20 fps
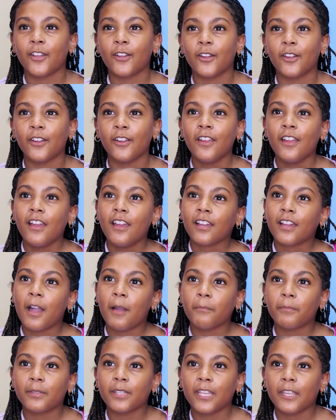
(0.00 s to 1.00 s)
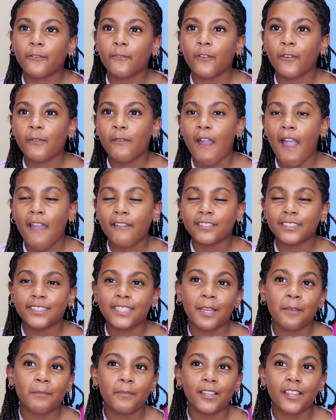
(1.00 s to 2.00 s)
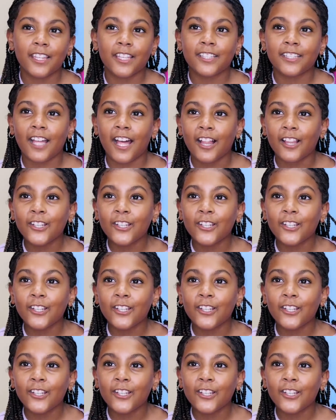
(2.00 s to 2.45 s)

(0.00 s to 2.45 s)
her company for $5 to $10 million.